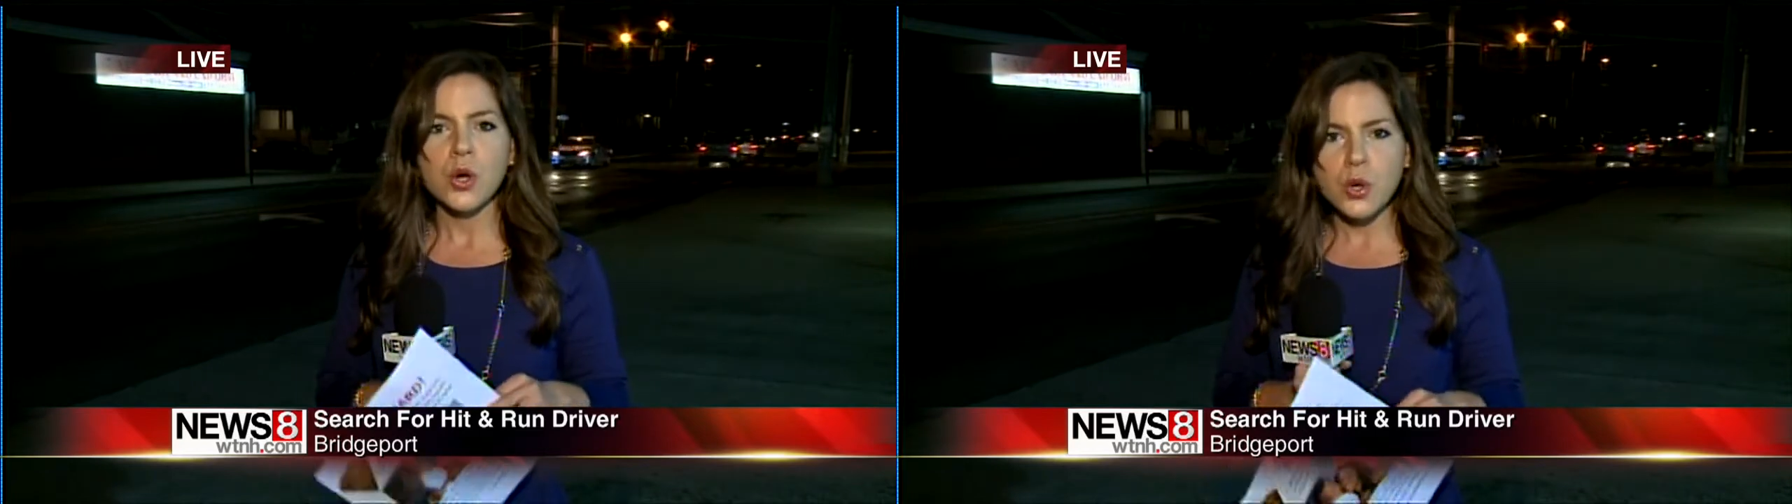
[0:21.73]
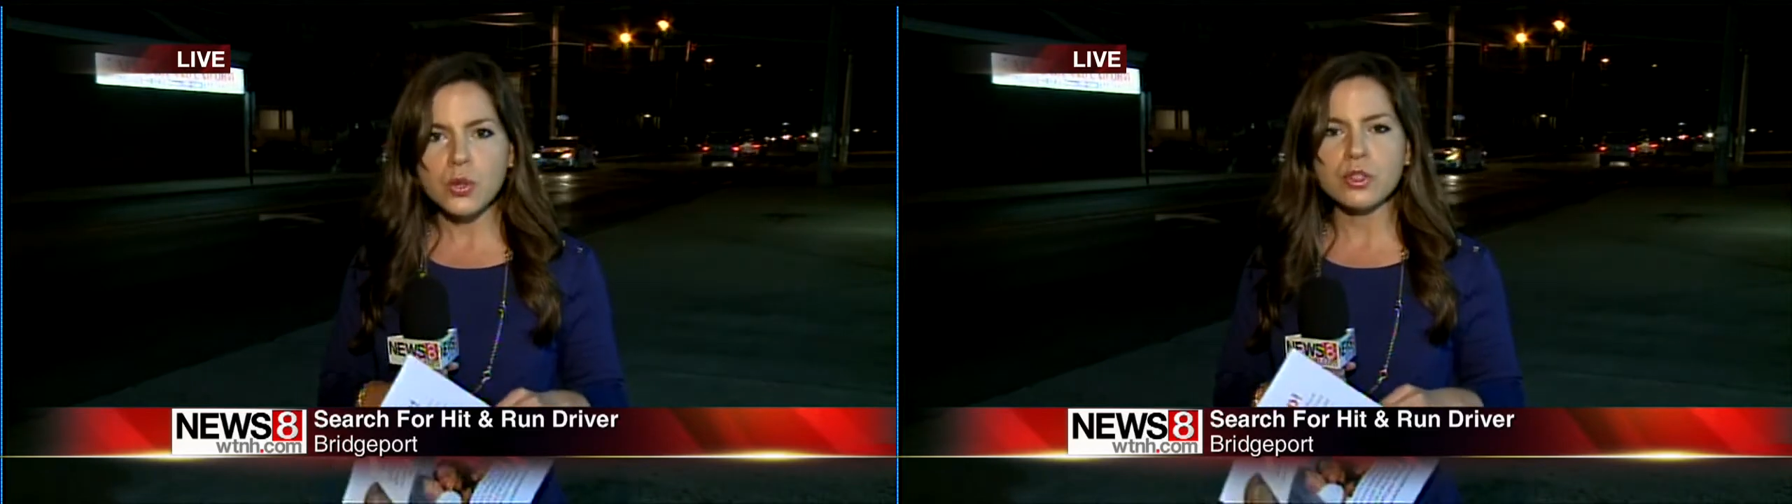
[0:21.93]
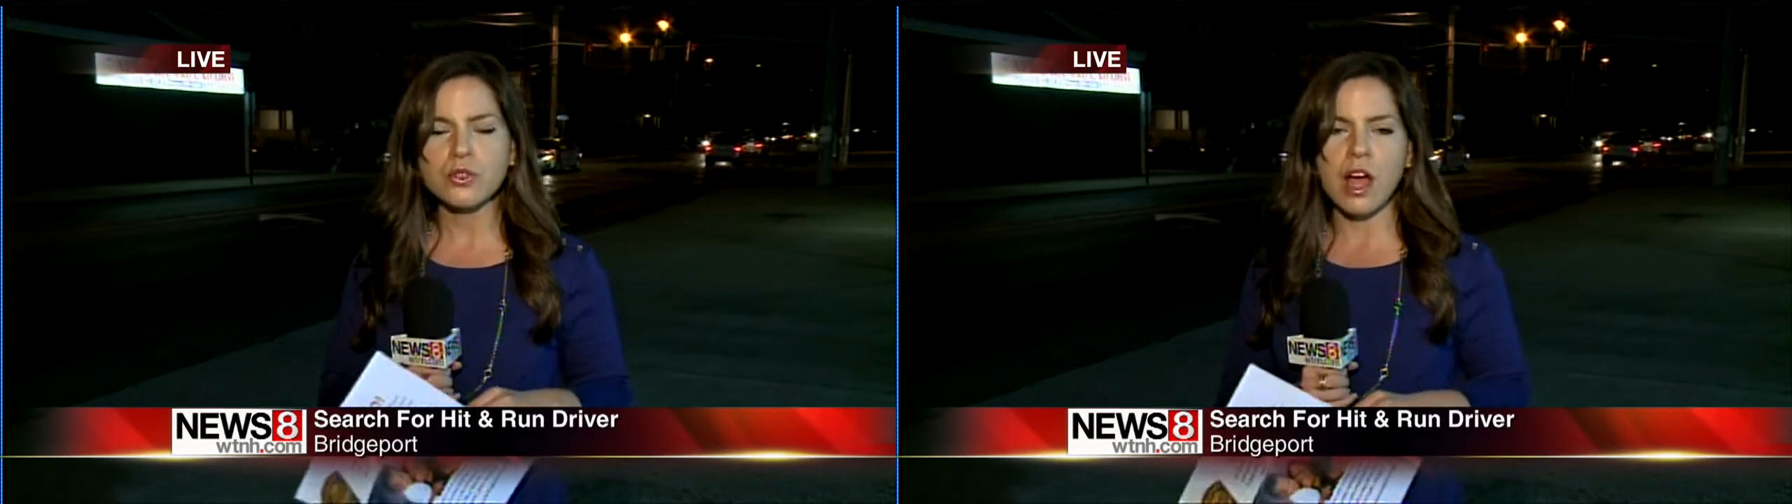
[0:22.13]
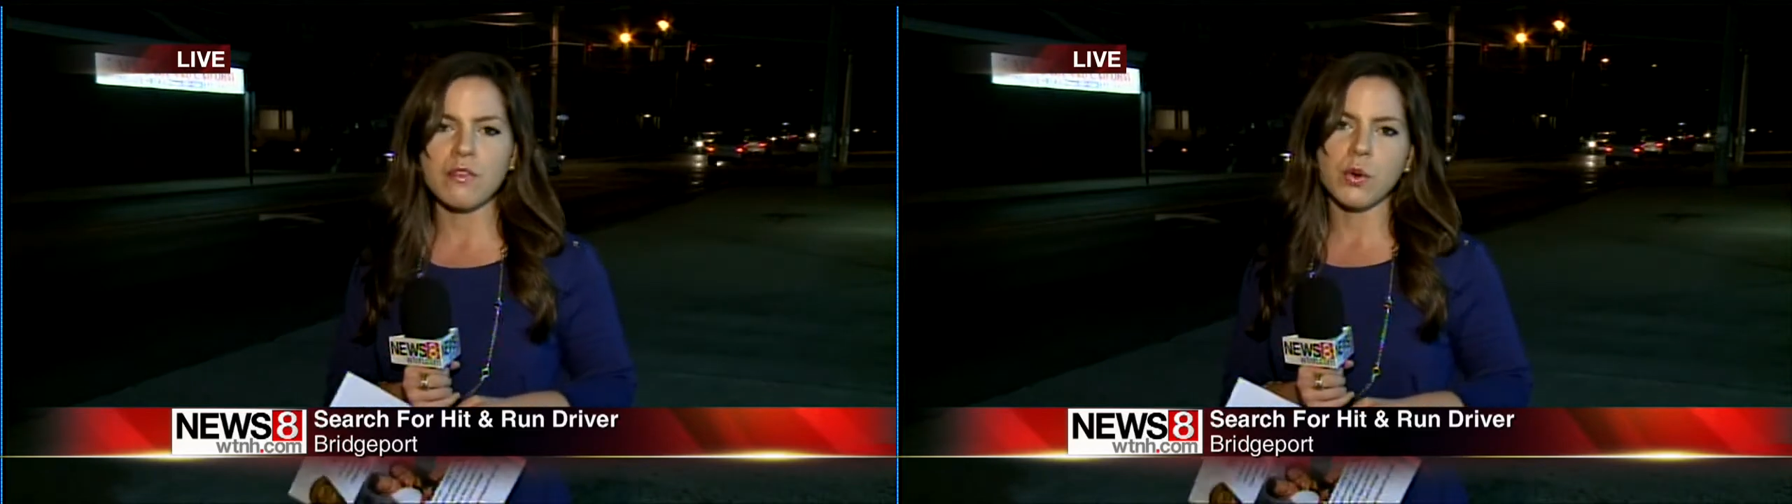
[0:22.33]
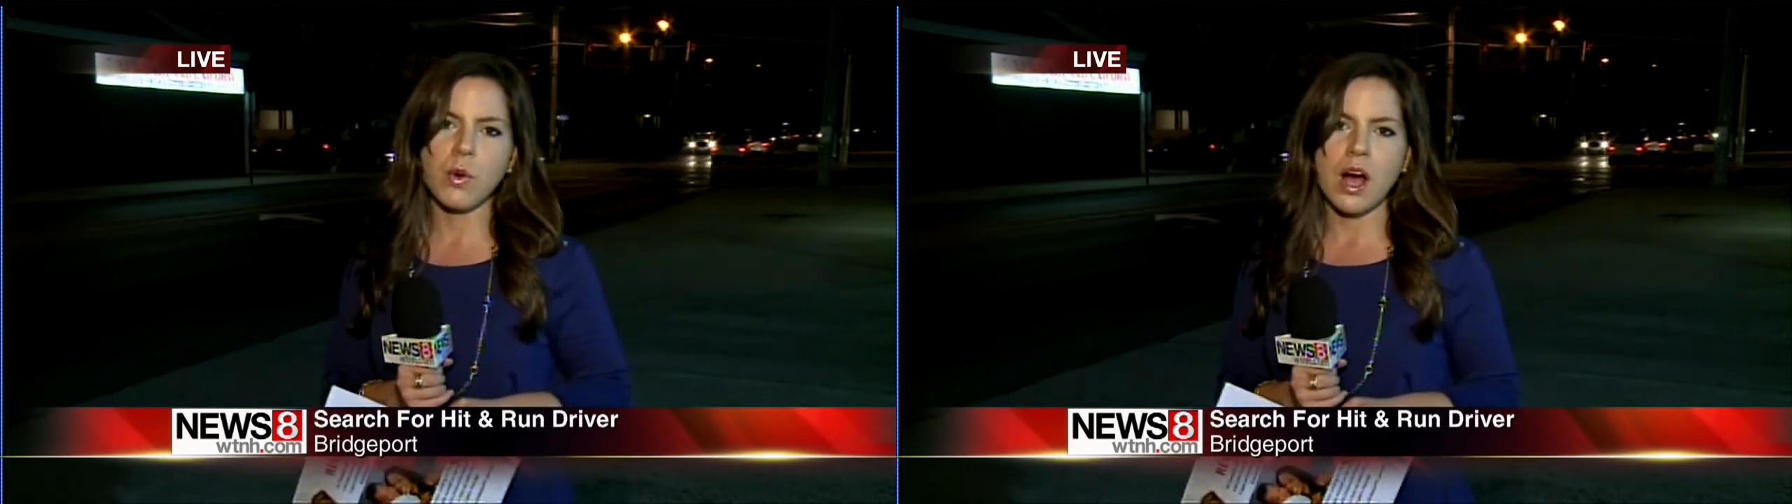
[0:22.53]
who the
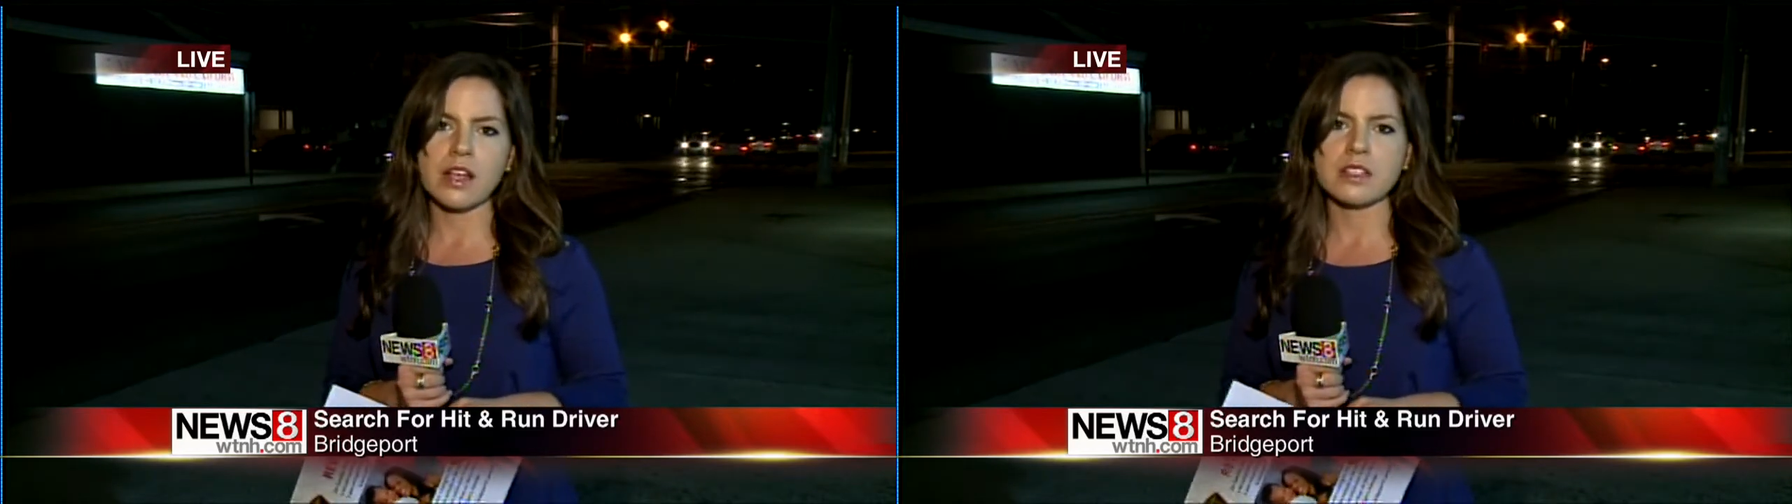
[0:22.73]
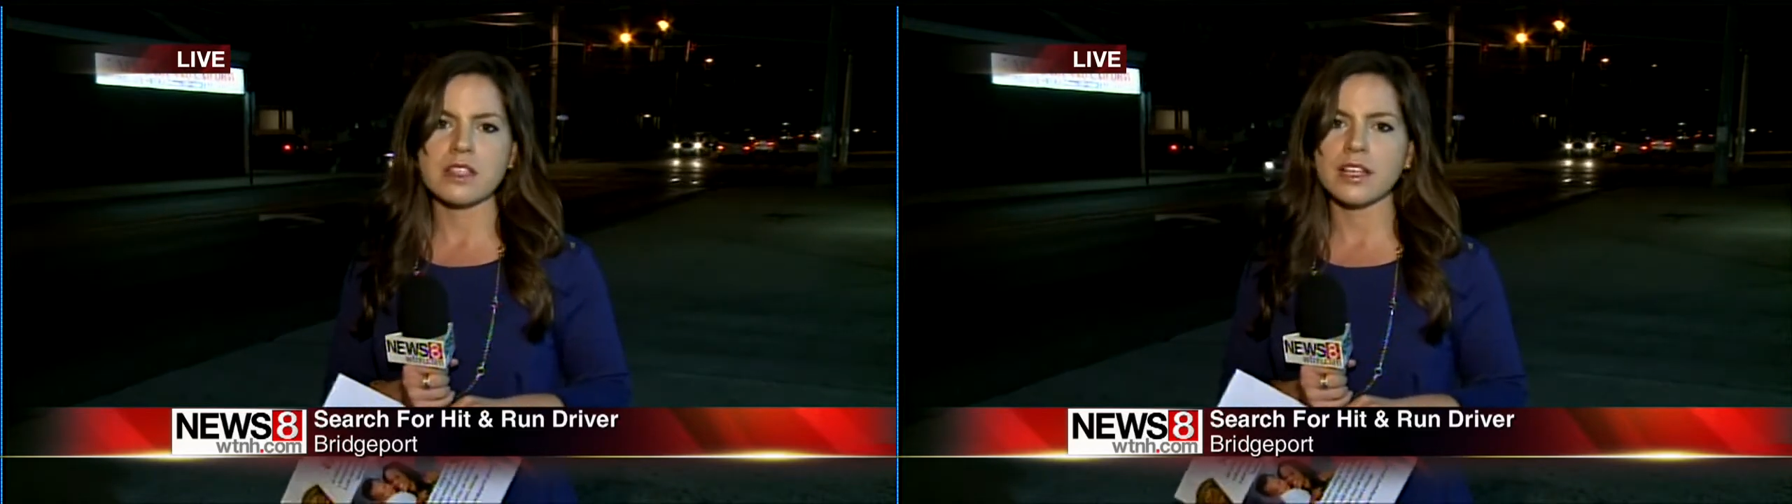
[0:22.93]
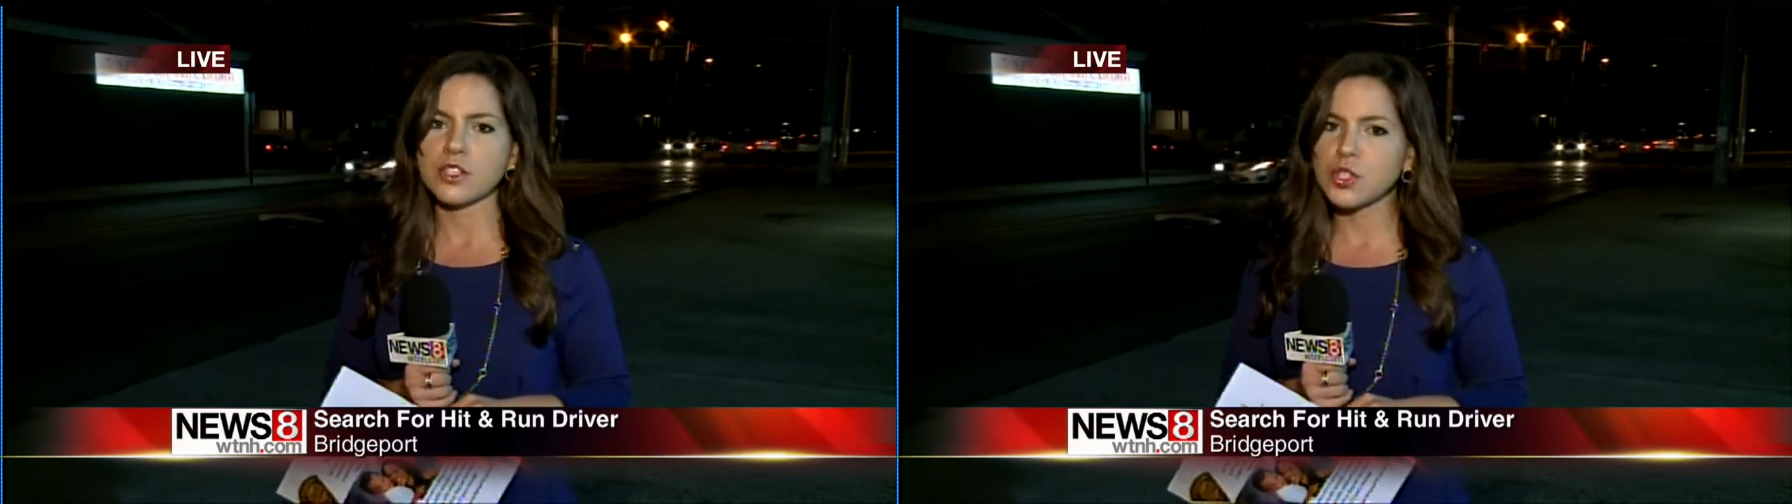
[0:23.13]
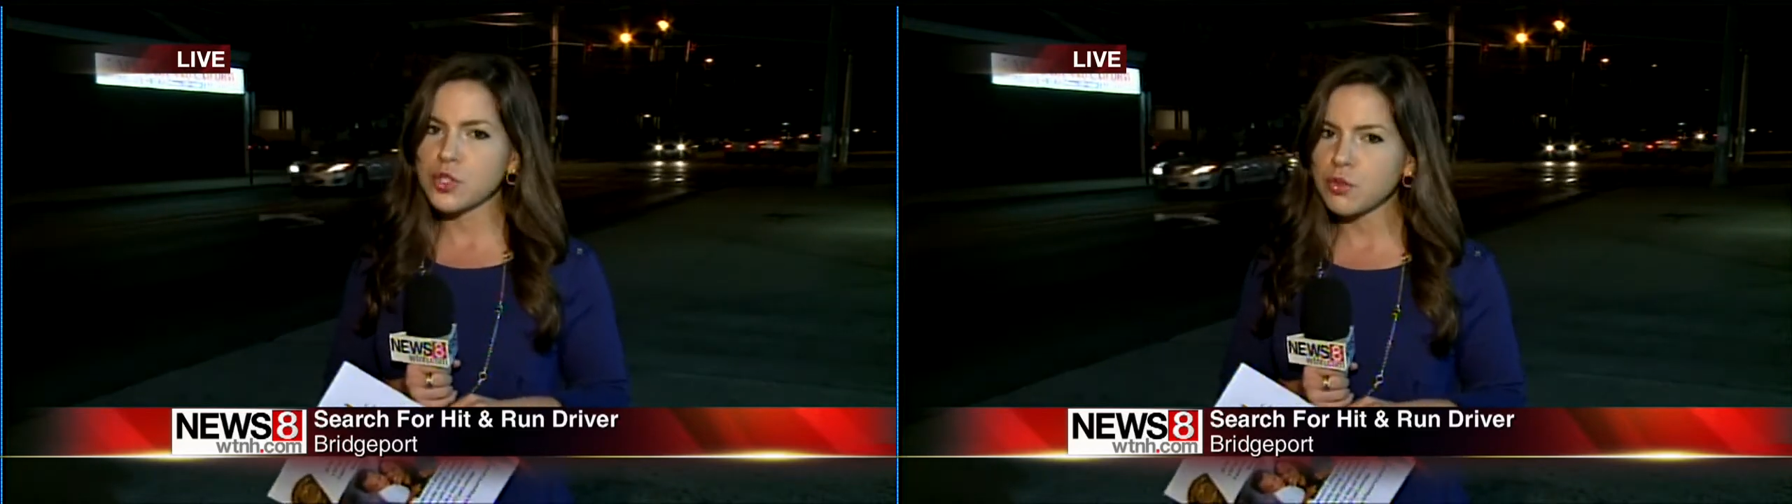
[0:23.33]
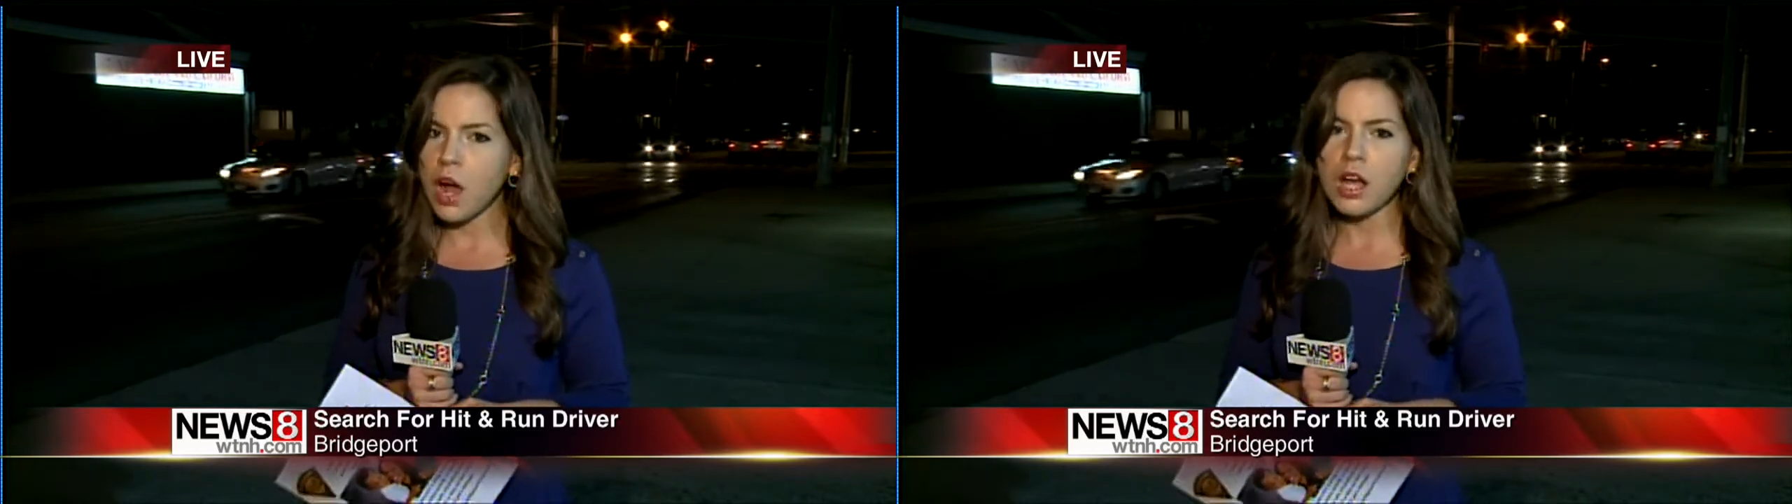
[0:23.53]
driver was that
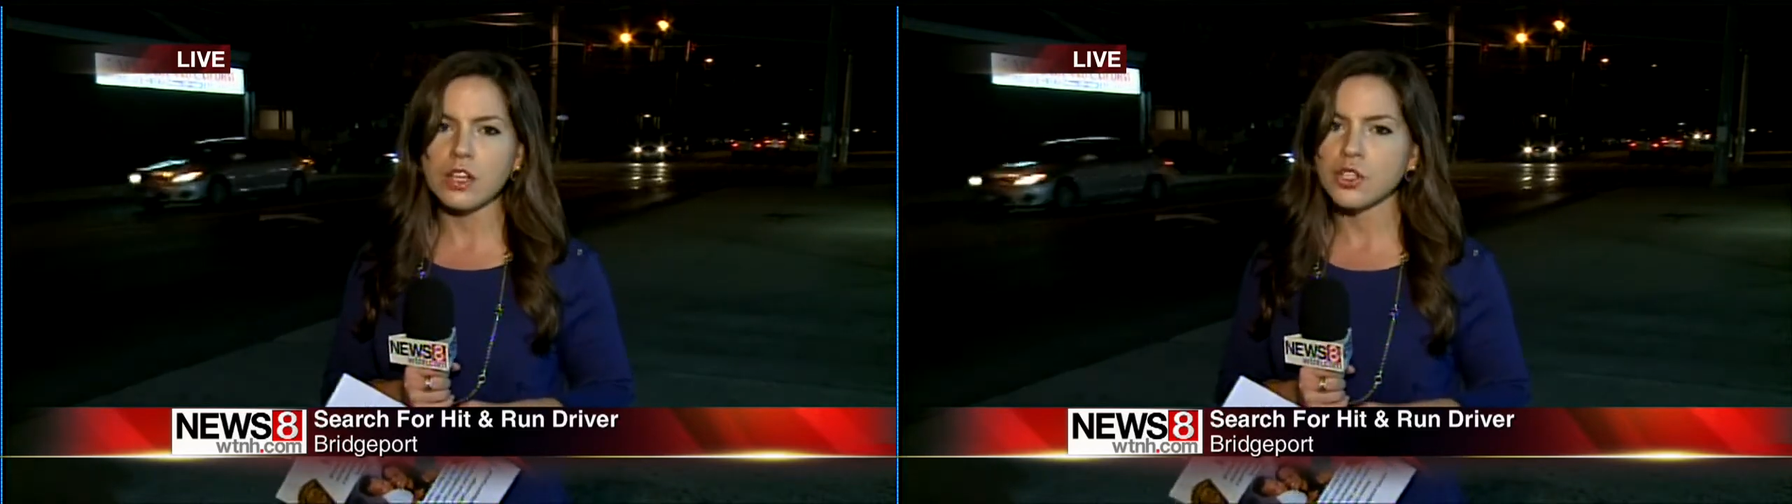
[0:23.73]
struck